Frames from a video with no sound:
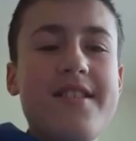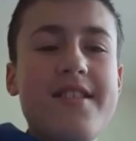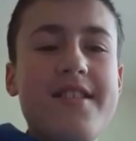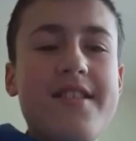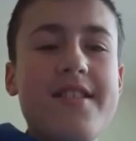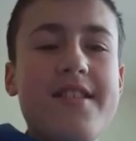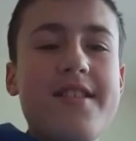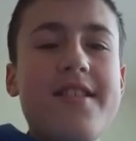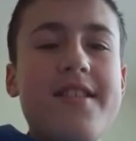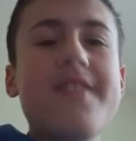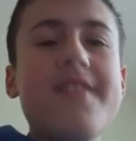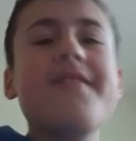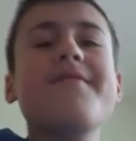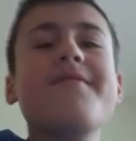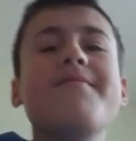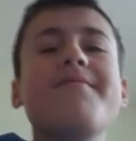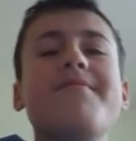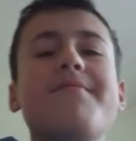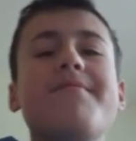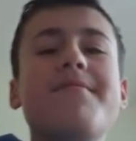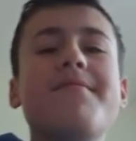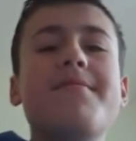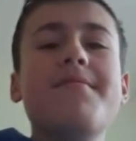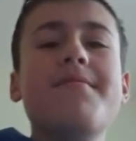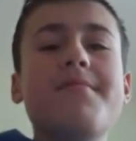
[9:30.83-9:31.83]

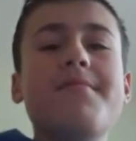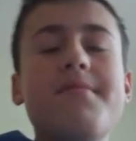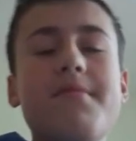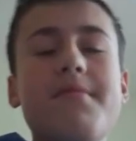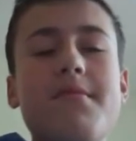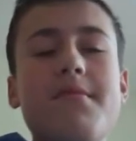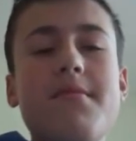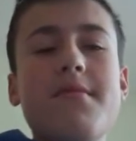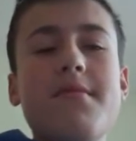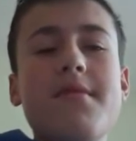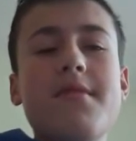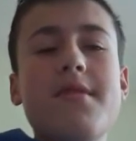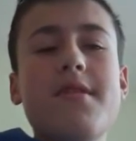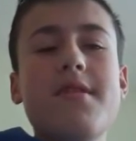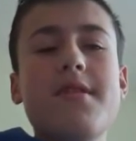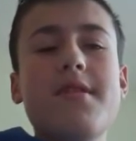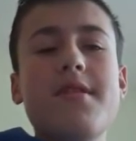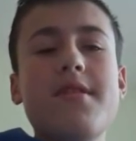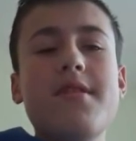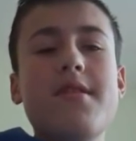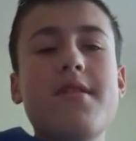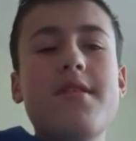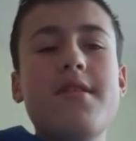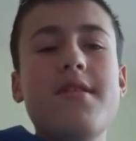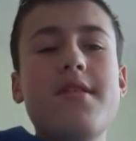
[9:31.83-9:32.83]

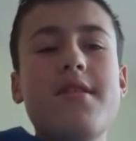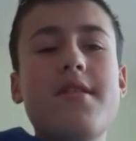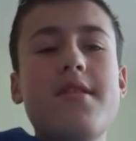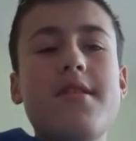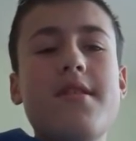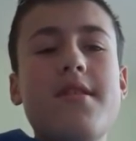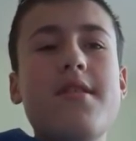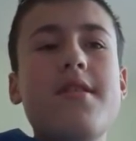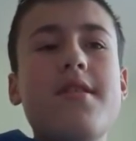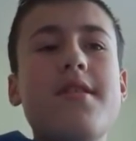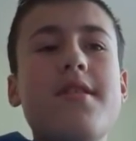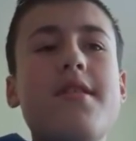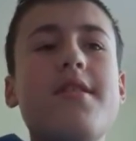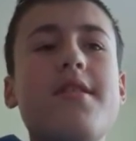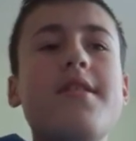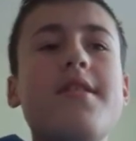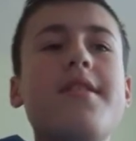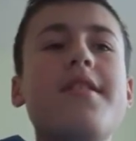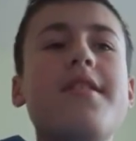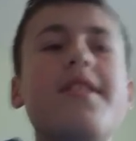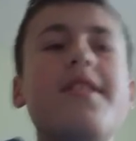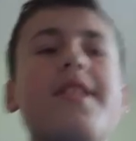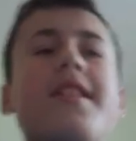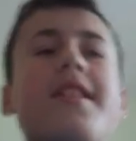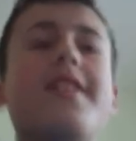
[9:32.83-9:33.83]

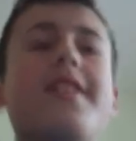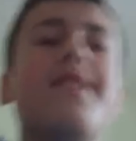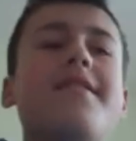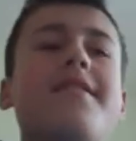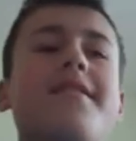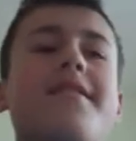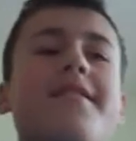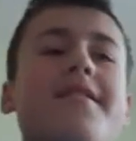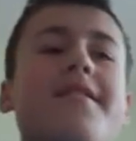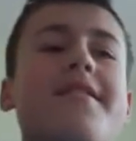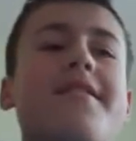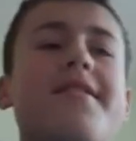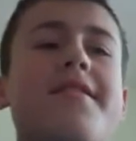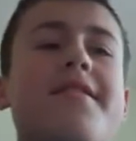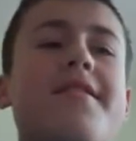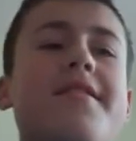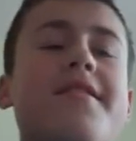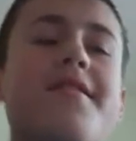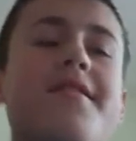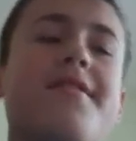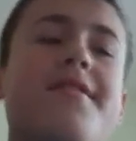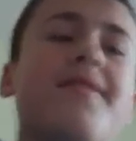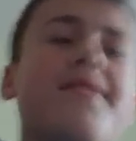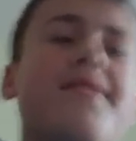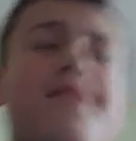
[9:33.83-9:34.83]

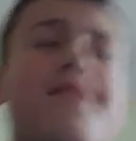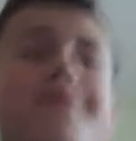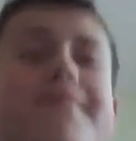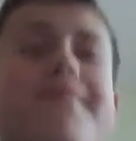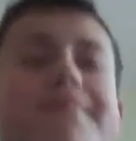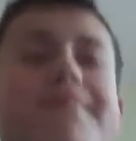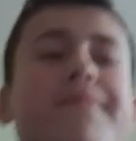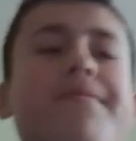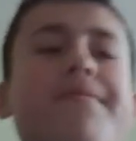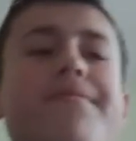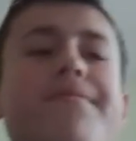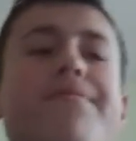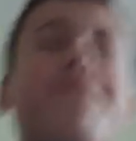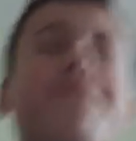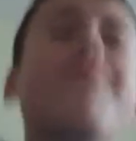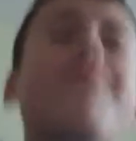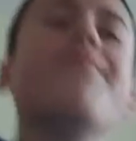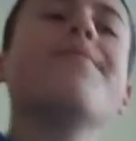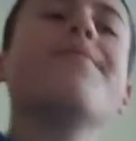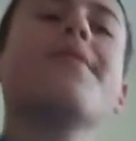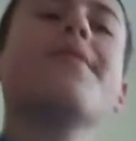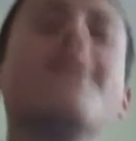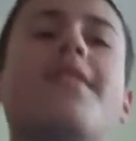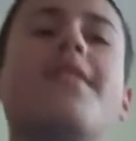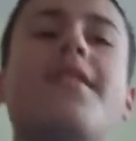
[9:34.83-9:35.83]

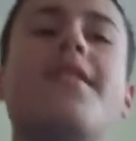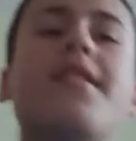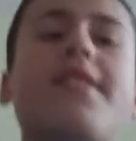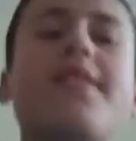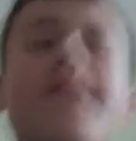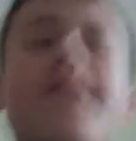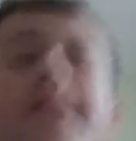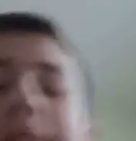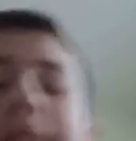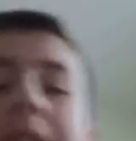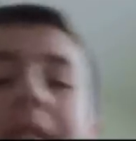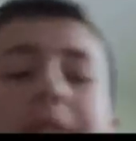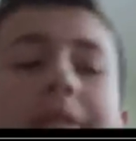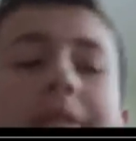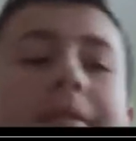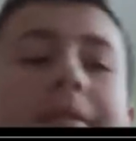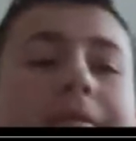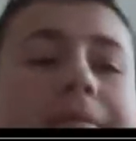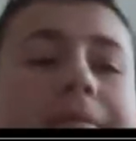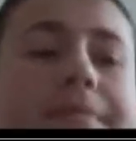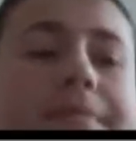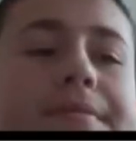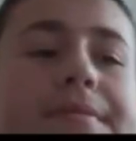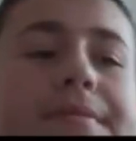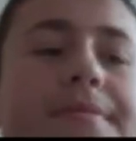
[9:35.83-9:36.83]

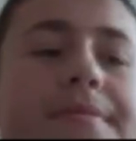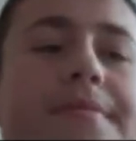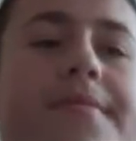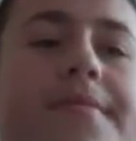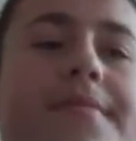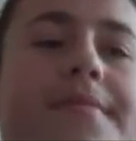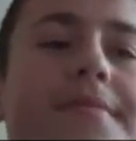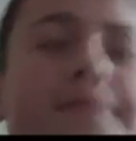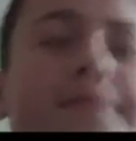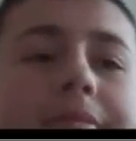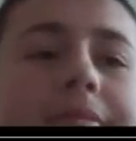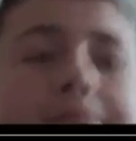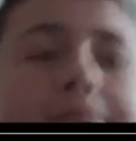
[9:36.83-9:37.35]
No words are spoken by the person on screen.